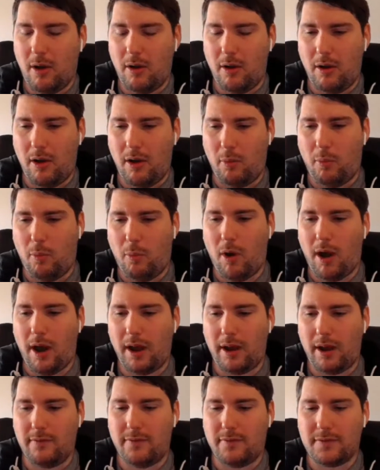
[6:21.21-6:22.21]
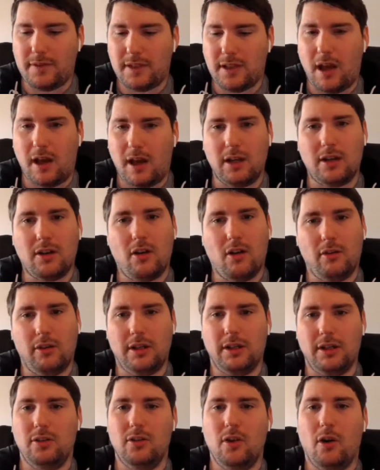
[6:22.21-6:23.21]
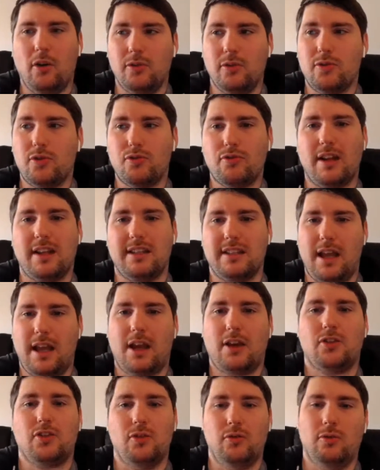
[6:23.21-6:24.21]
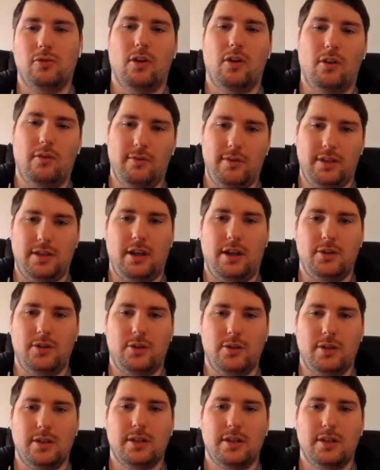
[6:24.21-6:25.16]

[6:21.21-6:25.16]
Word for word: are, what I've started calling non transactional conversations